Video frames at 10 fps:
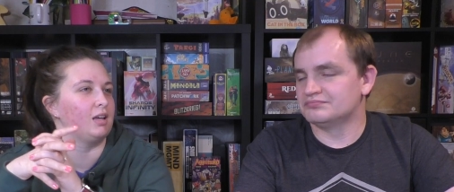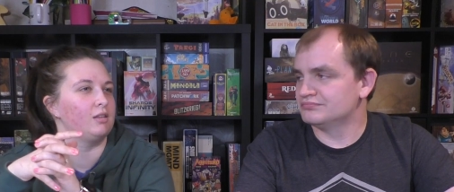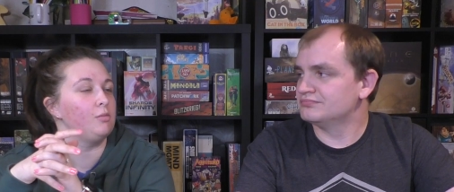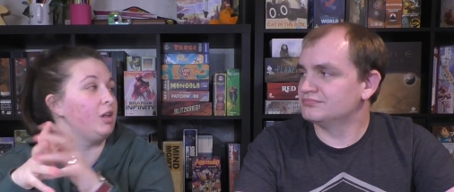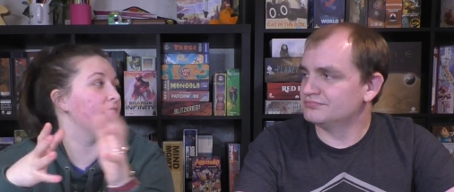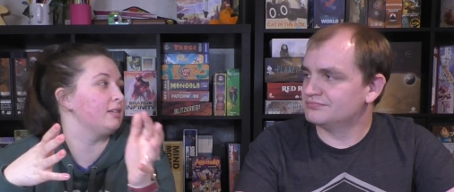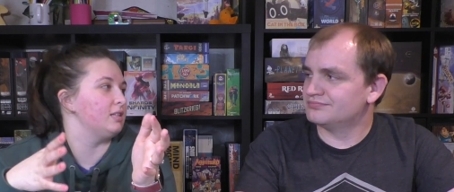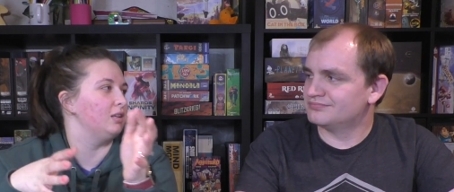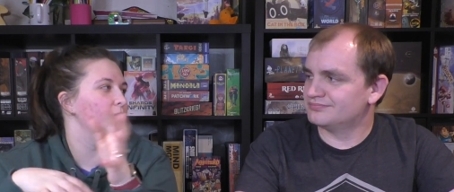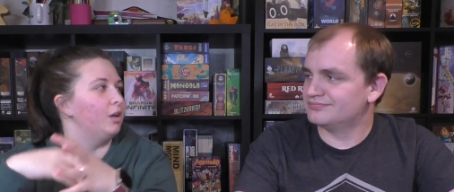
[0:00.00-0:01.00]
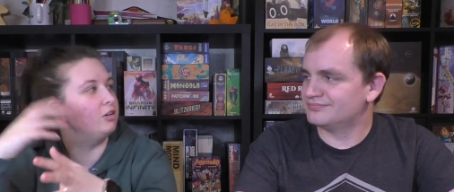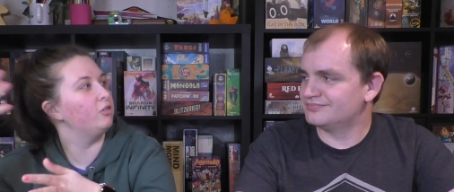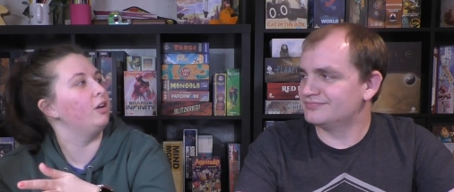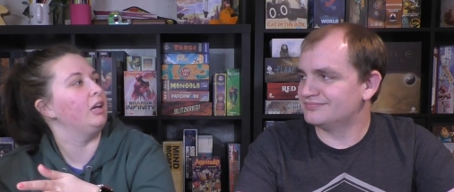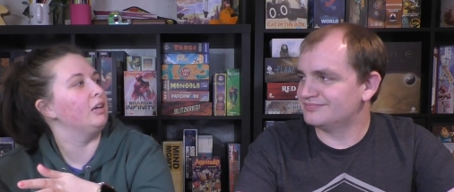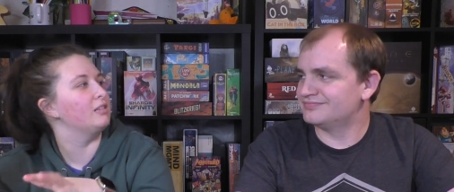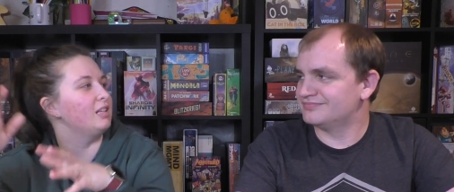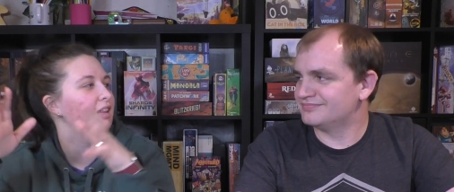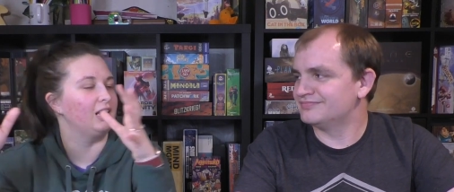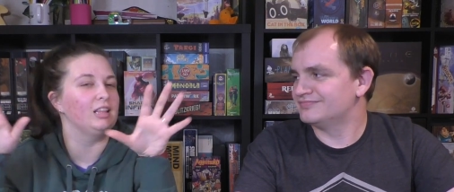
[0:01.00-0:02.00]
Speaker 1: like the Black Sea, the Mediterranean
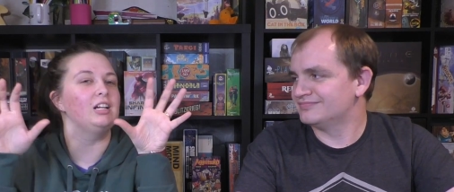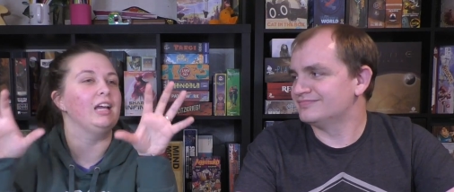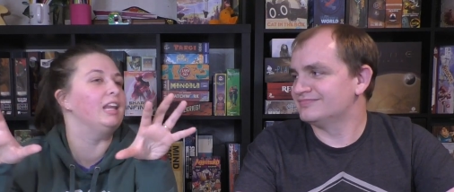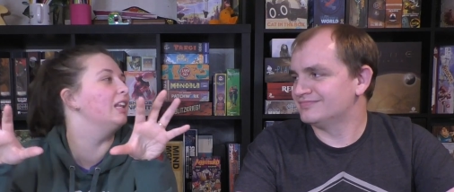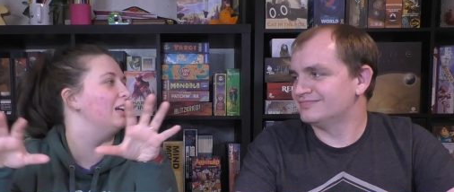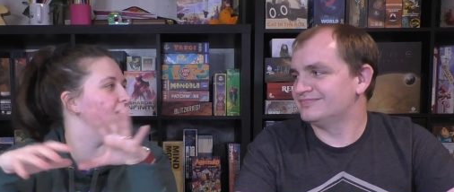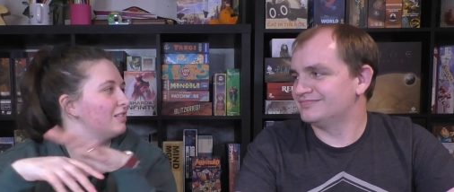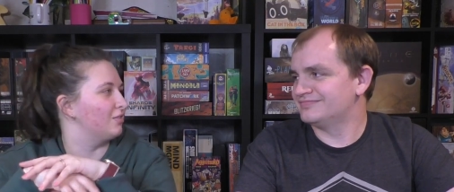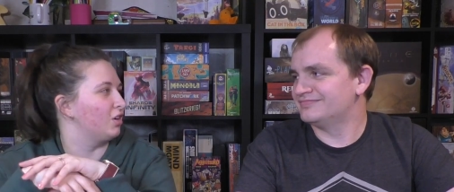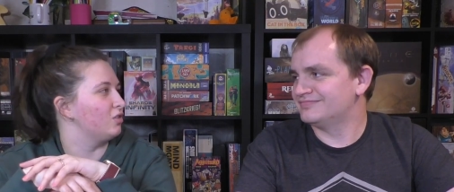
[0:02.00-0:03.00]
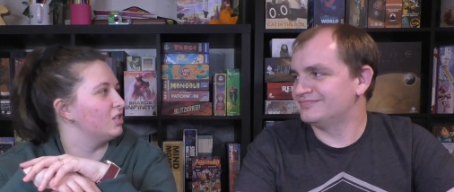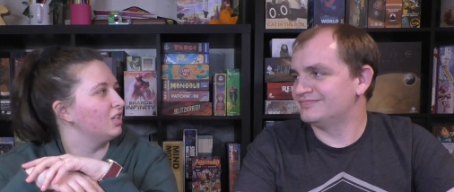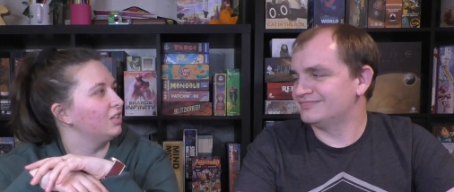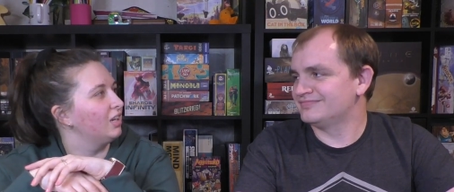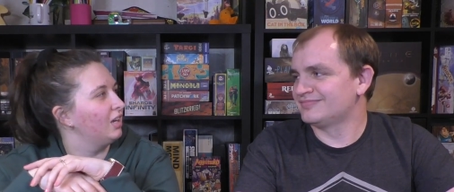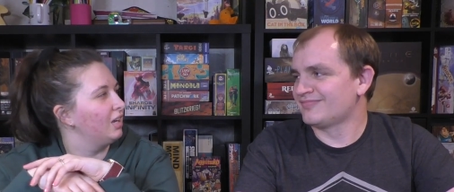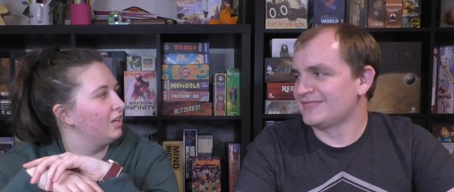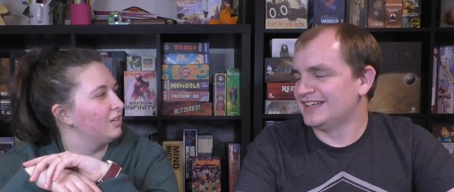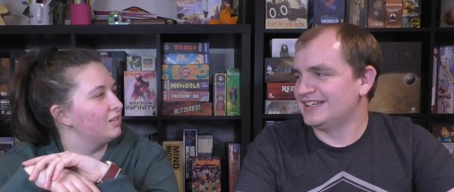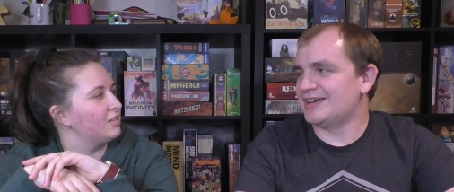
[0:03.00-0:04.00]
Sea, like little inlets of ocean.
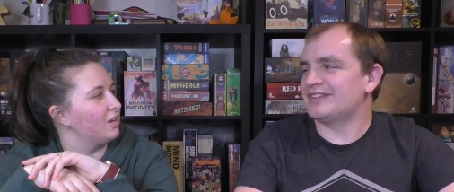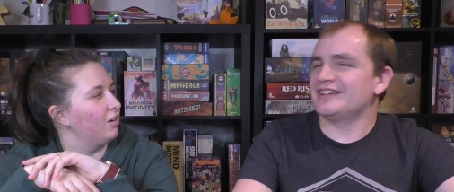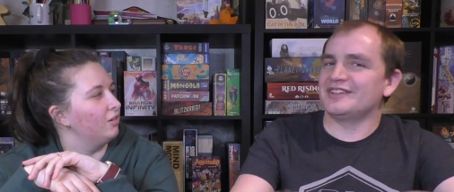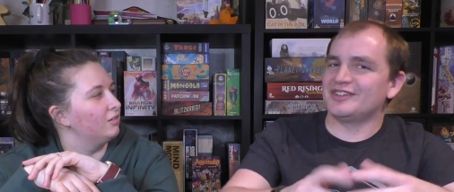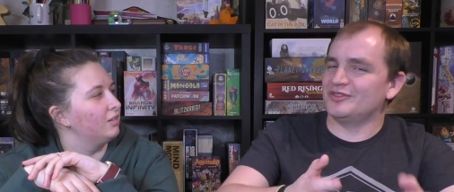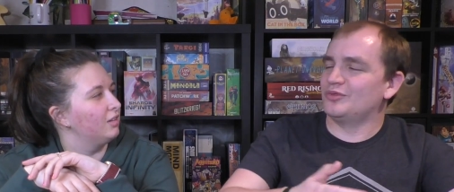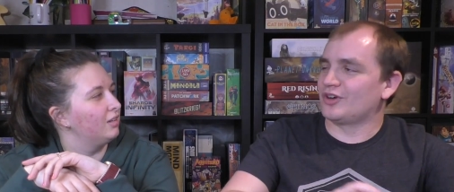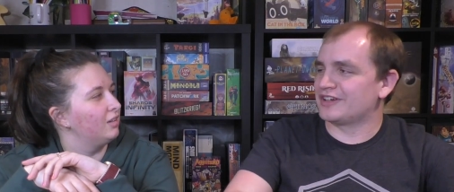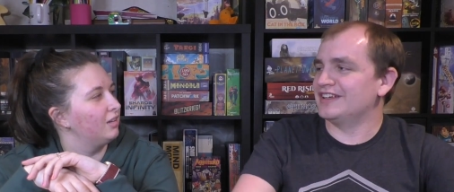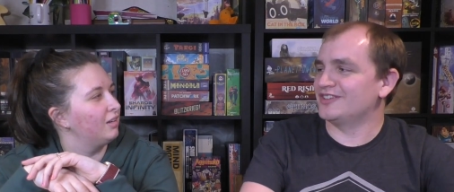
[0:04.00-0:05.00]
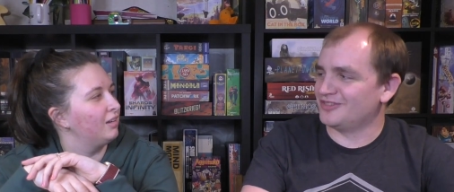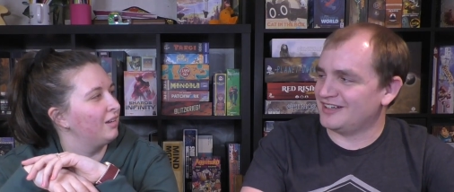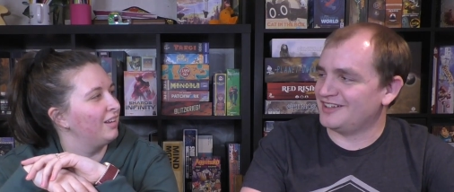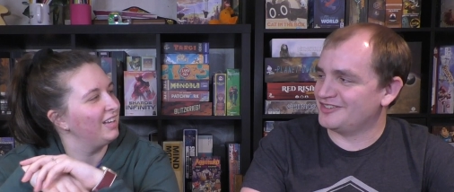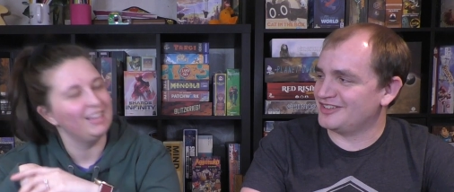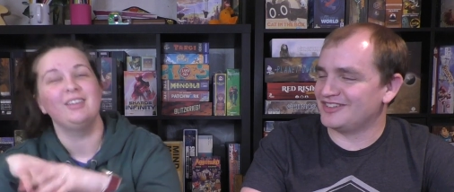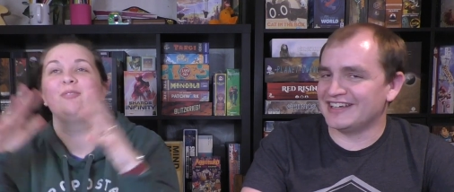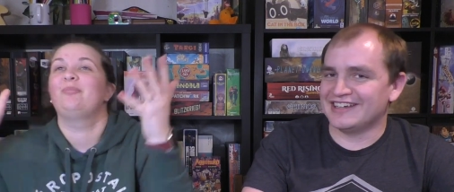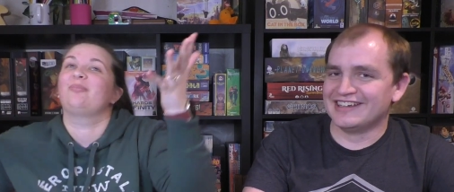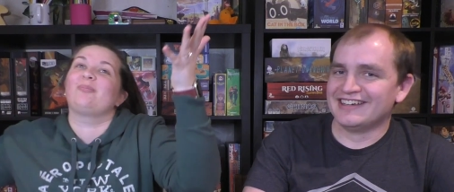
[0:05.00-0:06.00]
Speaker 2: Yeah, so. but that doesn't work as well if you
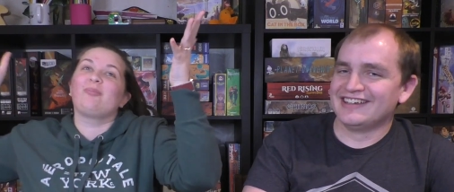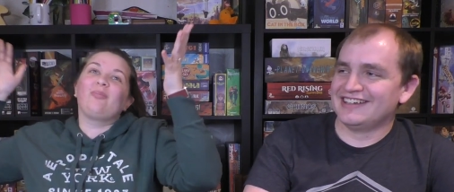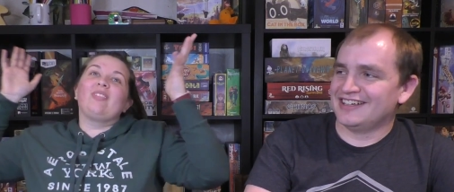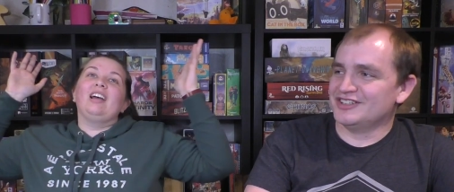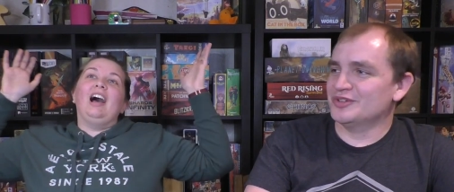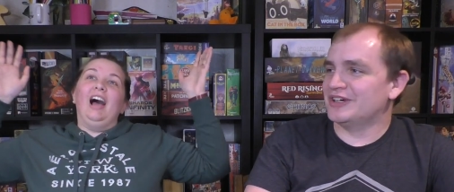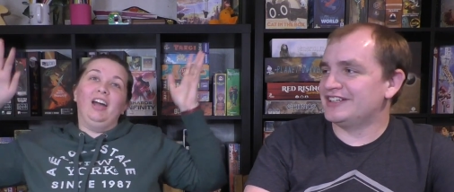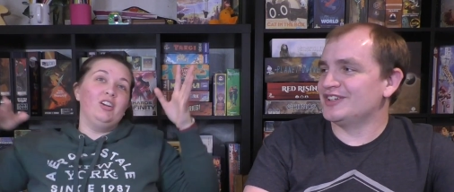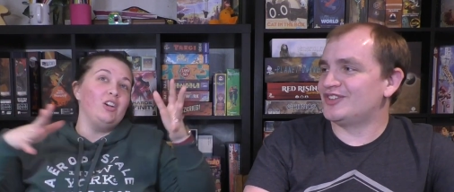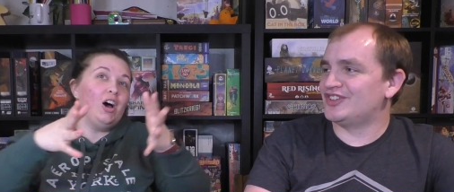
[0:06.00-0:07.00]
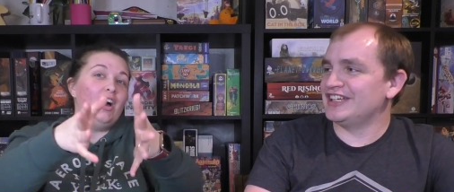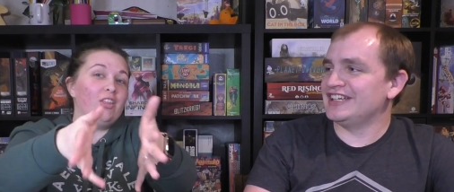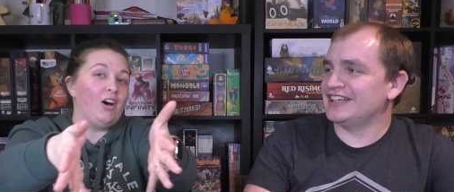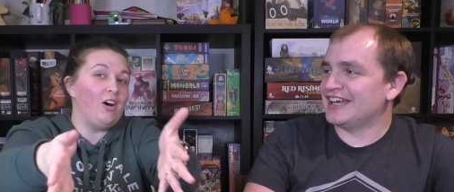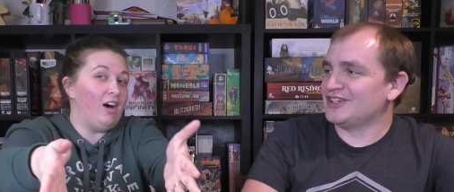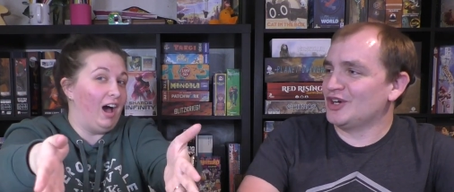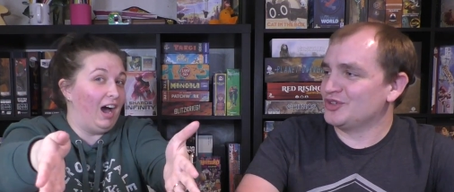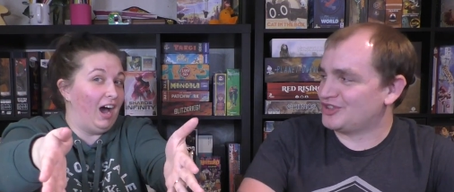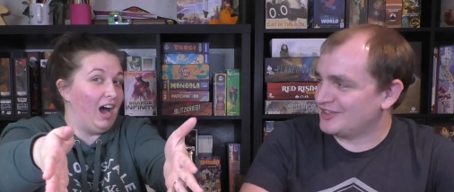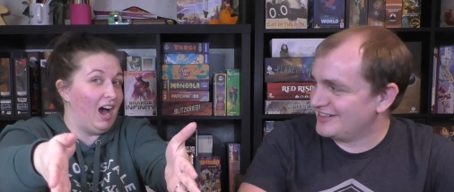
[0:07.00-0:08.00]
say a new way to sea though. and
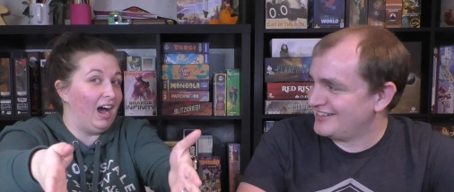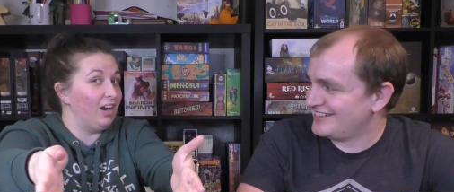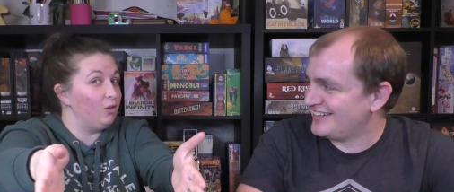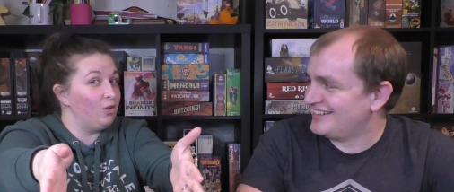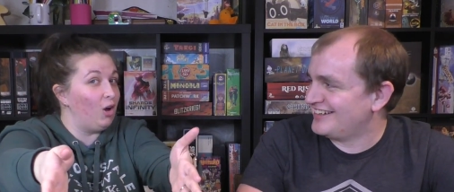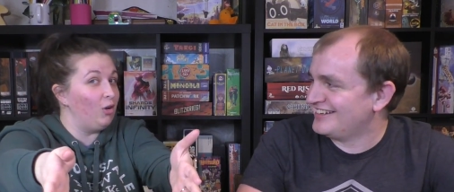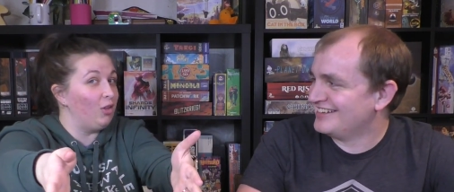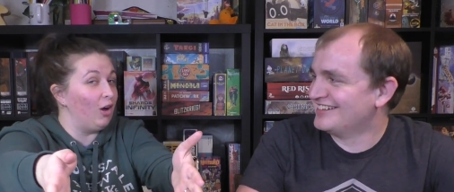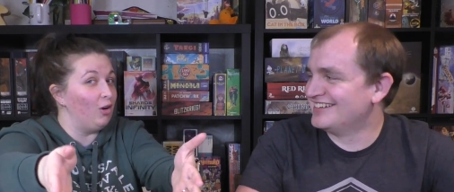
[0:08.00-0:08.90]
ocean. I
Speaker 1: don't know